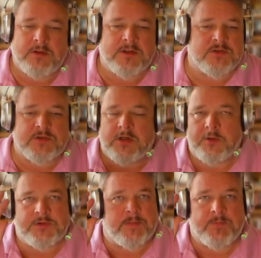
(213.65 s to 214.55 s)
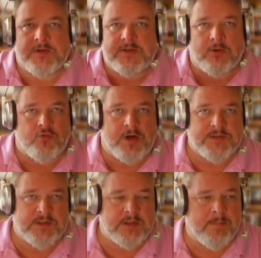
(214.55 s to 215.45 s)
Let's just close it. It's now
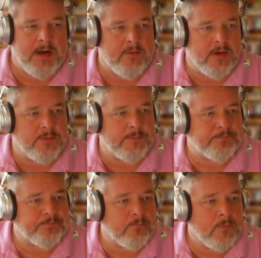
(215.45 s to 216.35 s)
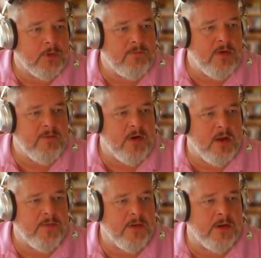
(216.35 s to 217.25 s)
created it in the background. If you have
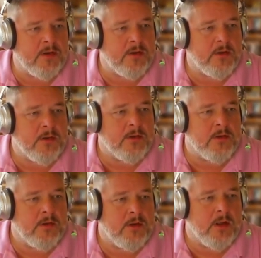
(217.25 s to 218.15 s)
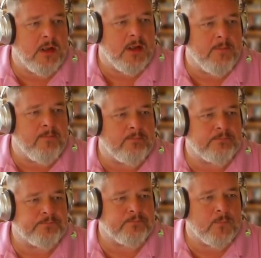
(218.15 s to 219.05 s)
other
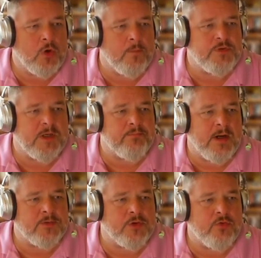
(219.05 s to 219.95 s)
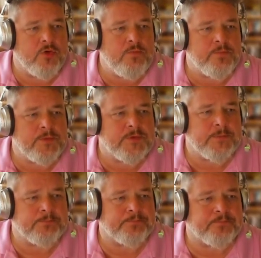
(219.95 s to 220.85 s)
object browser groups,